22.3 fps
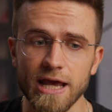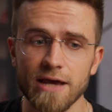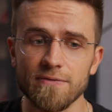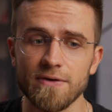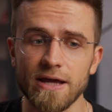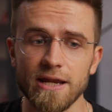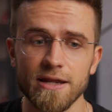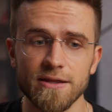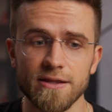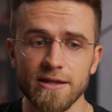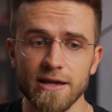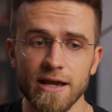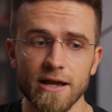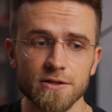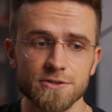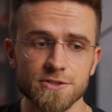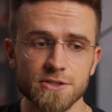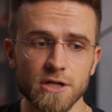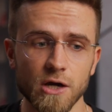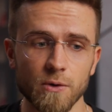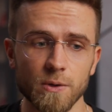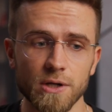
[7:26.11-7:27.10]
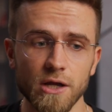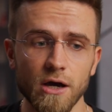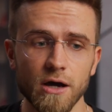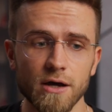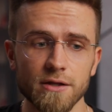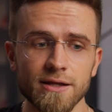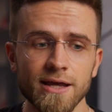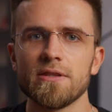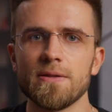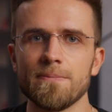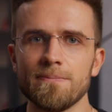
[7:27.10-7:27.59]
have anything else going
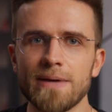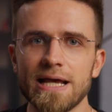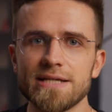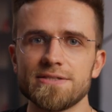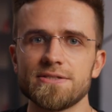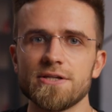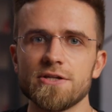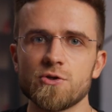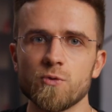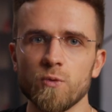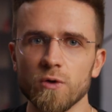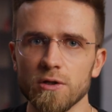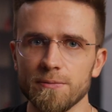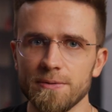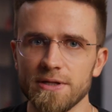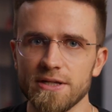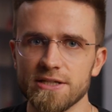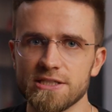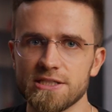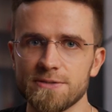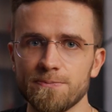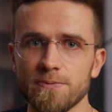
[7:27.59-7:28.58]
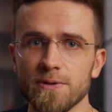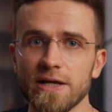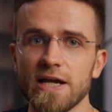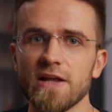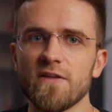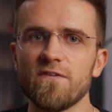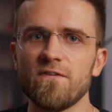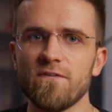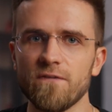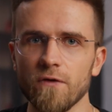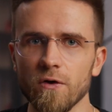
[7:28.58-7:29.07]
on, the message will be
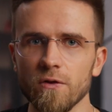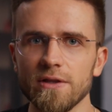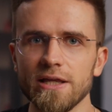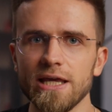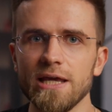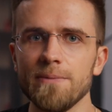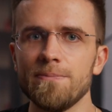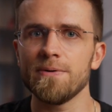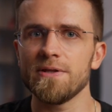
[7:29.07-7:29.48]
displayed fully,